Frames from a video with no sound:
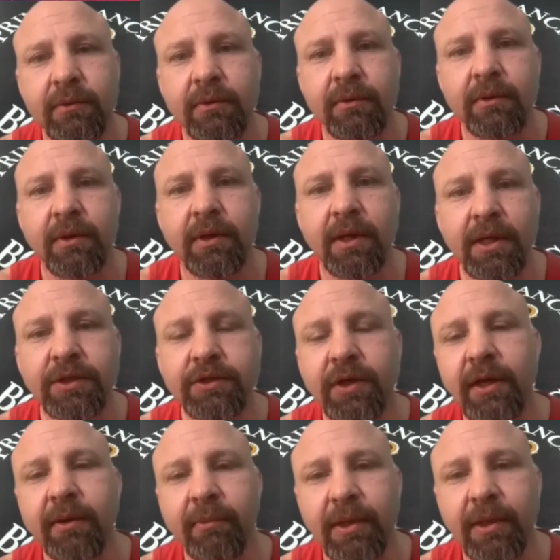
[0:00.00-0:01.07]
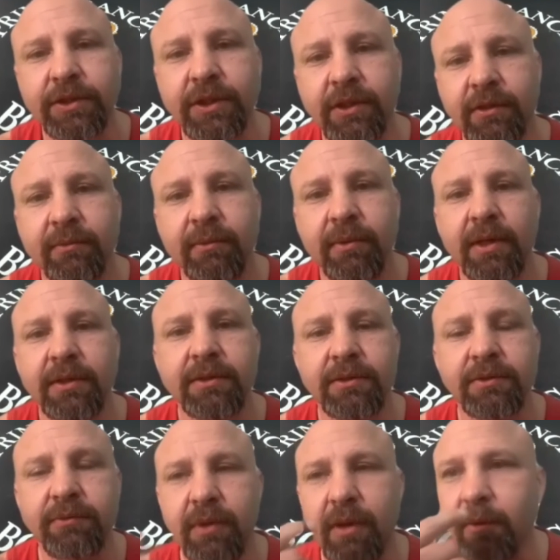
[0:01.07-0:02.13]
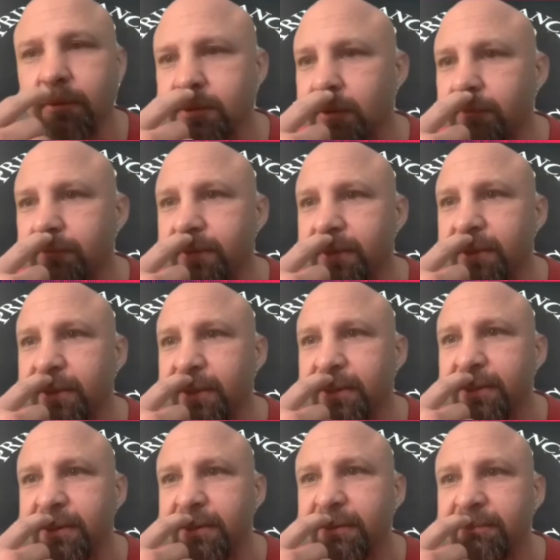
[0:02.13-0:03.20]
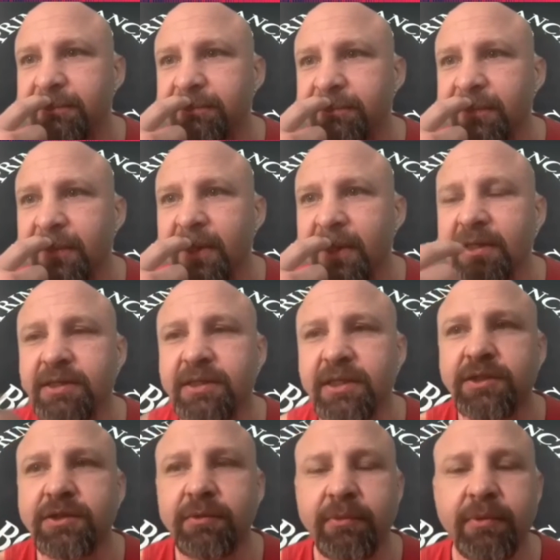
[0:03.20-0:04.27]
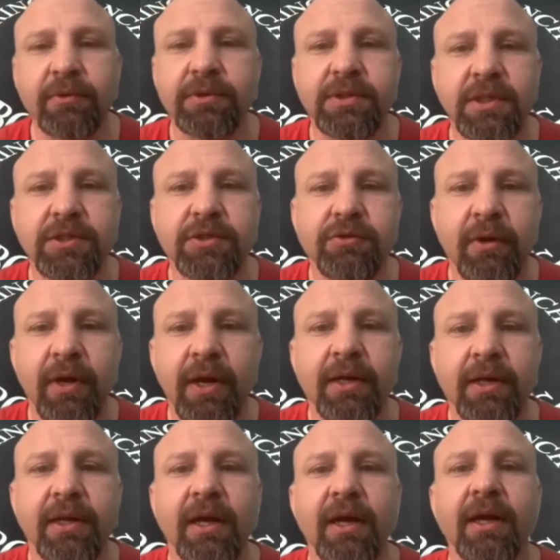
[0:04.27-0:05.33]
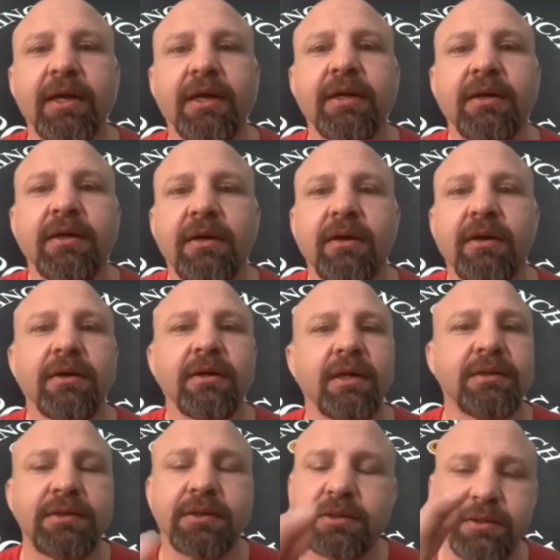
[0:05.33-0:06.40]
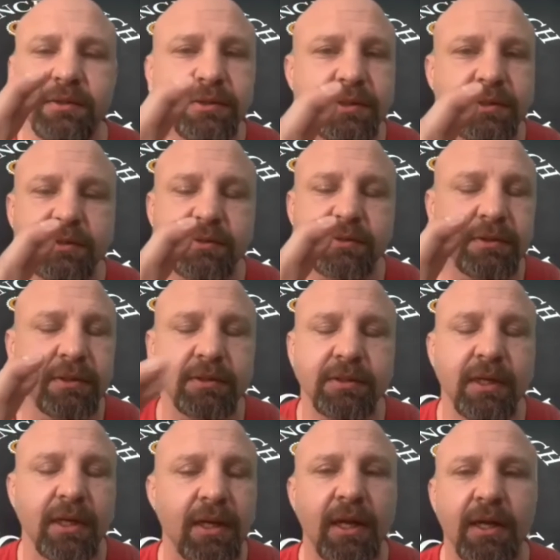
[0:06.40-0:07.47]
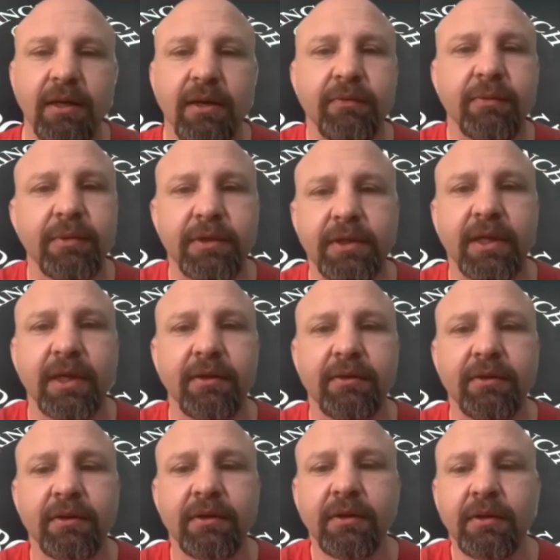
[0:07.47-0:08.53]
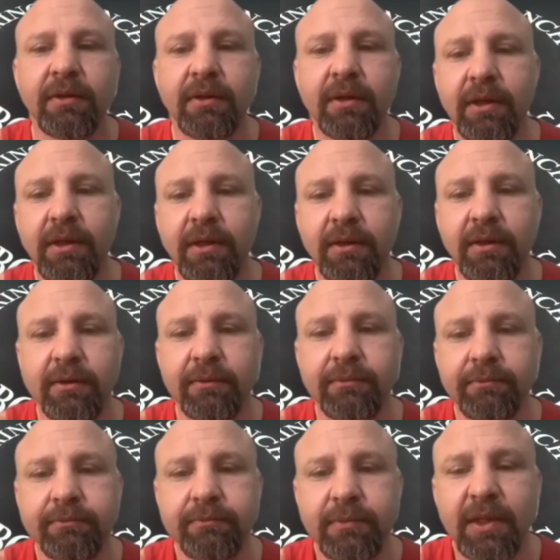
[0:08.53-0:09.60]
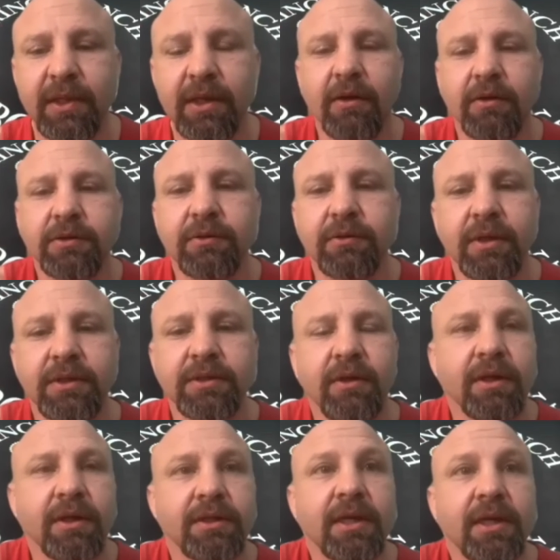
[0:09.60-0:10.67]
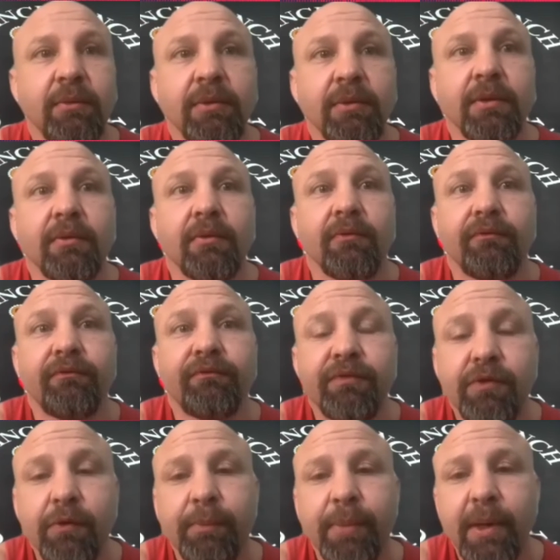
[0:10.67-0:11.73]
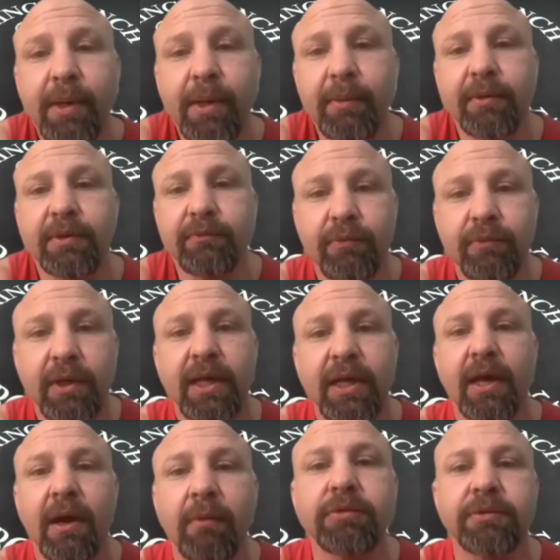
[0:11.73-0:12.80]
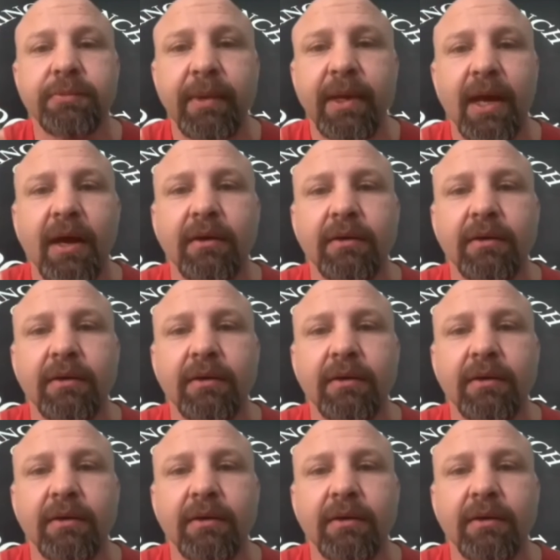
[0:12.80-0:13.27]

he trained at my gym, and I was I was over there, and um, Stitch, you know, Stitch Duran and I are like just they're just I love him to death. He um he also he's he's like one of the few people that really helps me out